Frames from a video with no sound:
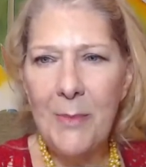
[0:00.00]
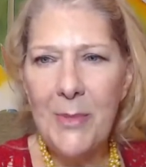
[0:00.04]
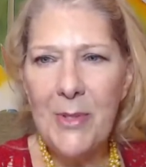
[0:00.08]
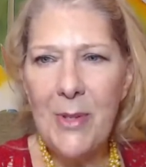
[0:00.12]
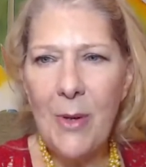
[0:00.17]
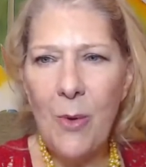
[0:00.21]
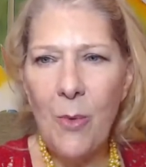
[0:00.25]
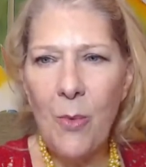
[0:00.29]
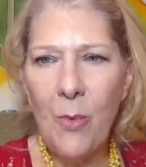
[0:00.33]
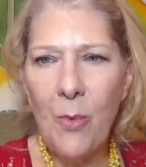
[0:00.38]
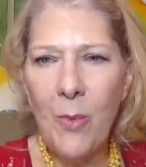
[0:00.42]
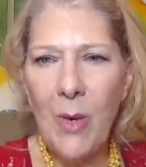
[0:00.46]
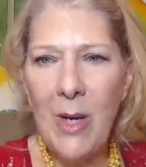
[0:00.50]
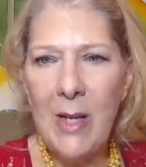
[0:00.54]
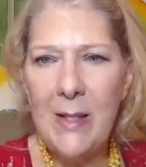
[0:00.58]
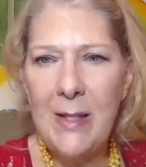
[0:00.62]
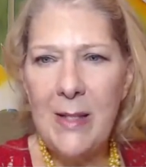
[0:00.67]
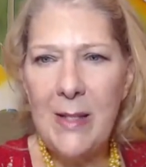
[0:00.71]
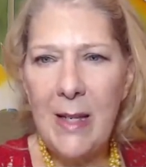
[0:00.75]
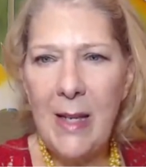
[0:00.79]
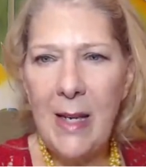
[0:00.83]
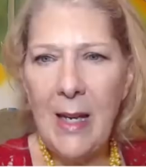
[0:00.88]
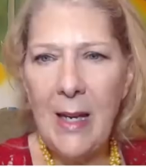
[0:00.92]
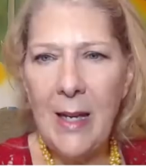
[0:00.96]
So
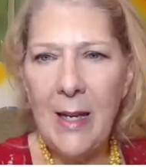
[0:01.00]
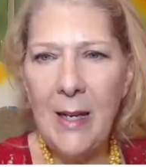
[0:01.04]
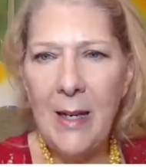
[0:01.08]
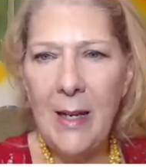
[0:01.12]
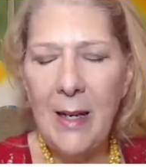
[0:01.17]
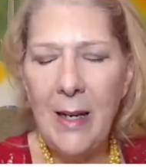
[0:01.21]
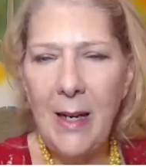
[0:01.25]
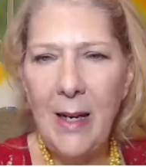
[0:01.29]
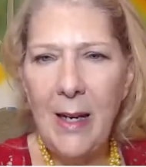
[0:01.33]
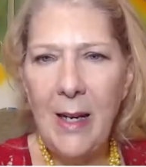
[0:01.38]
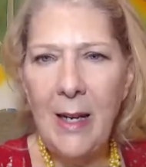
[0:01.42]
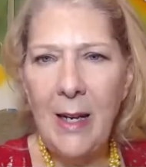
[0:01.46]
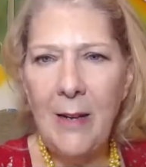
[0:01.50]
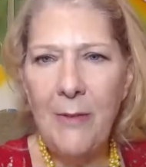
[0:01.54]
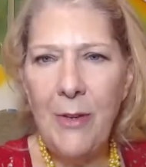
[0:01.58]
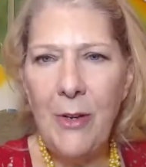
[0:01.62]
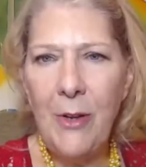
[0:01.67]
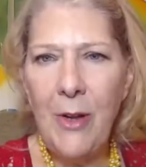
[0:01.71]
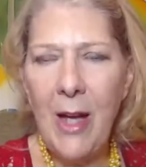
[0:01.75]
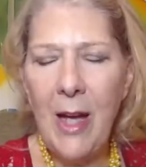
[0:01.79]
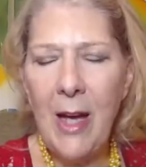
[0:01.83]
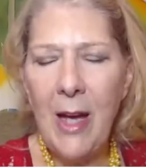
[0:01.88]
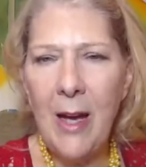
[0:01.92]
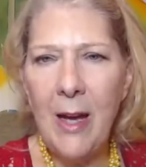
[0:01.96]
once again, if
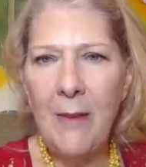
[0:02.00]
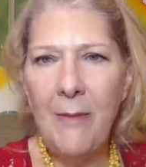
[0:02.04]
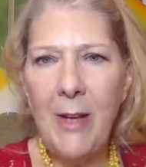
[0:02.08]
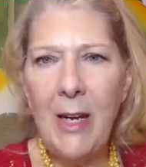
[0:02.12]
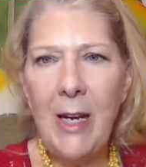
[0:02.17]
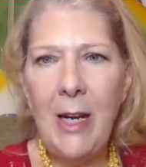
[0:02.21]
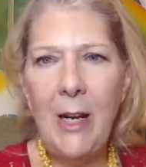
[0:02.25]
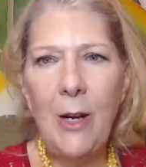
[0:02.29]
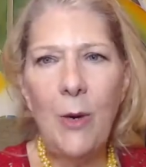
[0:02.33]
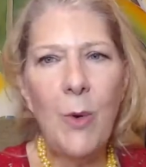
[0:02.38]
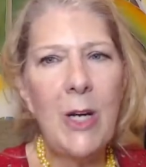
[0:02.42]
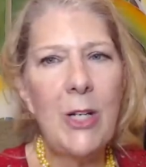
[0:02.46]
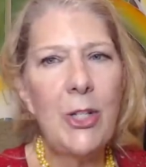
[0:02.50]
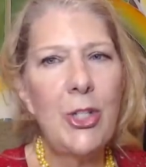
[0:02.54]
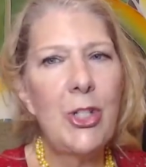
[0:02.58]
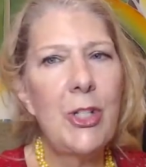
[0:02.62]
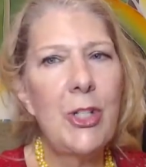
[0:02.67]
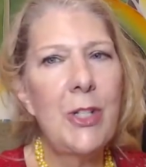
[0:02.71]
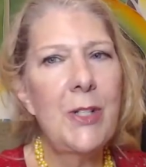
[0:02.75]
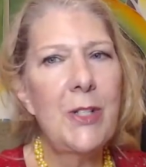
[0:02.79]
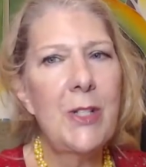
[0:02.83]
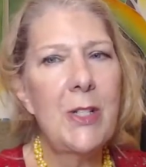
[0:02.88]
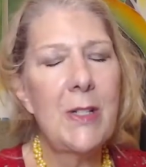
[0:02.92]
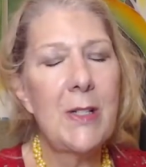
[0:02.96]
you have any
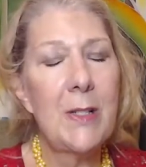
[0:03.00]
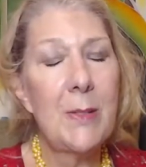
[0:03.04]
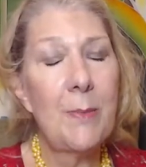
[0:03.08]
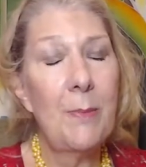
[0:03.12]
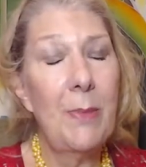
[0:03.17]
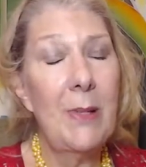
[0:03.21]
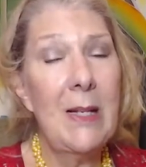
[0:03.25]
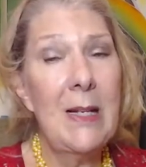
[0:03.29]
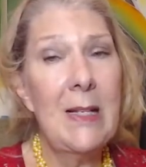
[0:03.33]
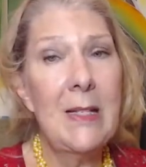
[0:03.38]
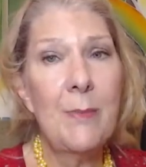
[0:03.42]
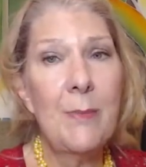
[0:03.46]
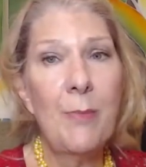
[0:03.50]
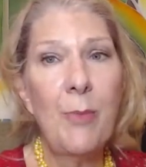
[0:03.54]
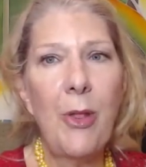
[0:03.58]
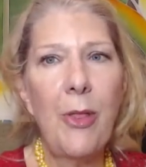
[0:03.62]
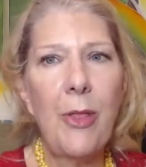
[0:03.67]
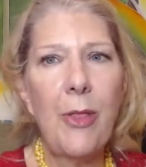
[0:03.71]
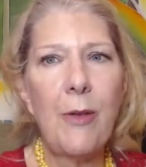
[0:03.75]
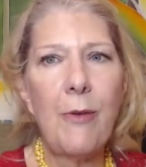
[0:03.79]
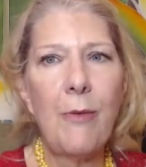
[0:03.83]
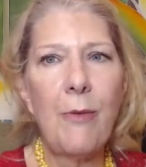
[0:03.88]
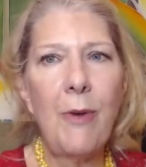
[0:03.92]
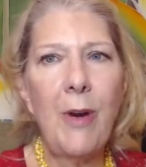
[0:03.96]
questions, just please
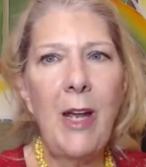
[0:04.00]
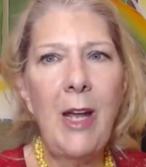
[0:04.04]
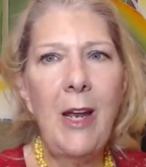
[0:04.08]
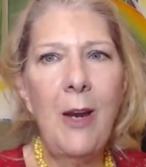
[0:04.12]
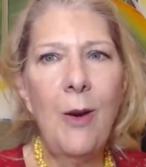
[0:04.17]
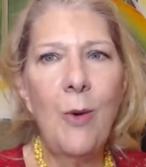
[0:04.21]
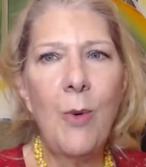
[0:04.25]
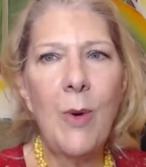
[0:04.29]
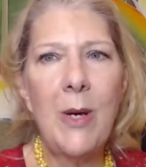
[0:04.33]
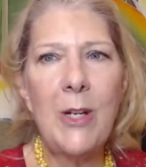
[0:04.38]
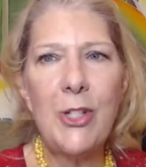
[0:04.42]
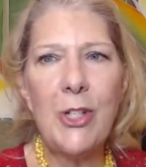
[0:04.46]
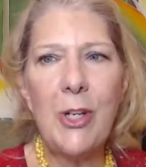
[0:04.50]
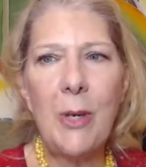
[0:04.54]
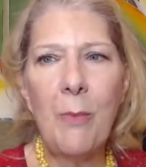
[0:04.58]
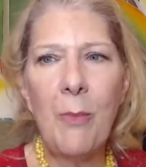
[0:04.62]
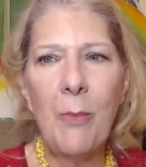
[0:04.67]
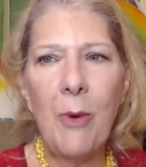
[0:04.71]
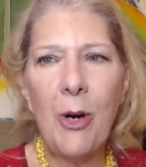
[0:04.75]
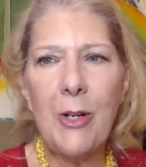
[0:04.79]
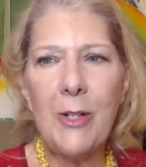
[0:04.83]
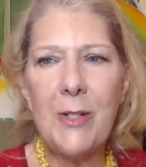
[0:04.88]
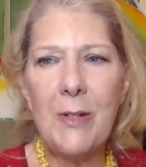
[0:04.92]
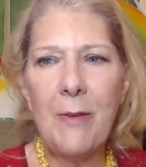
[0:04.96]
put three
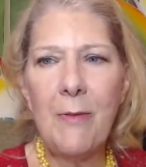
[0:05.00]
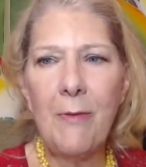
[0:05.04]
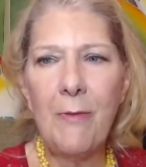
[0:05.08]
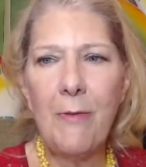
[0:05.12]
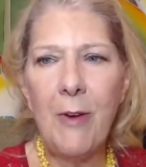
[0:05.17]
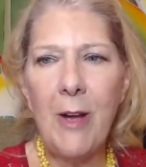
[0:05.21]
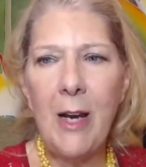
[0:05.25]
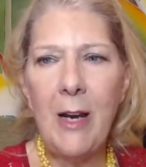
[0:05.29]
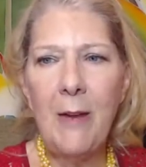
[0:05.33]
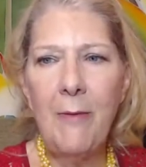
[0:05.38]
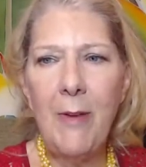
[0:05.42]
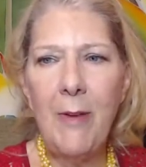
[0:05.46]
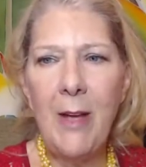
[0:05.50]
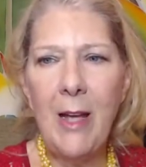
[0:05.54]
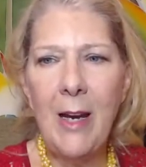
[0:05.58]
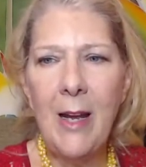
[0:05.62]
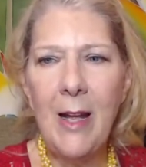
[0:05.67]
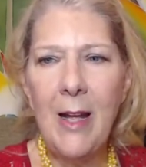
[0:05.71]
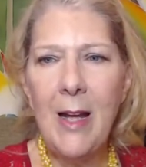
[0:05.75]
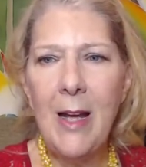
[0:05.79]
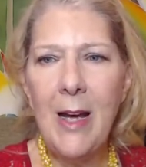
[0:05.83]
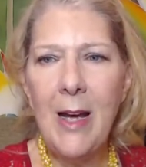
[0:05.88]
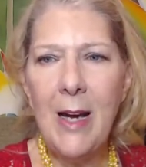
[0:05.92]
question marks in front of it.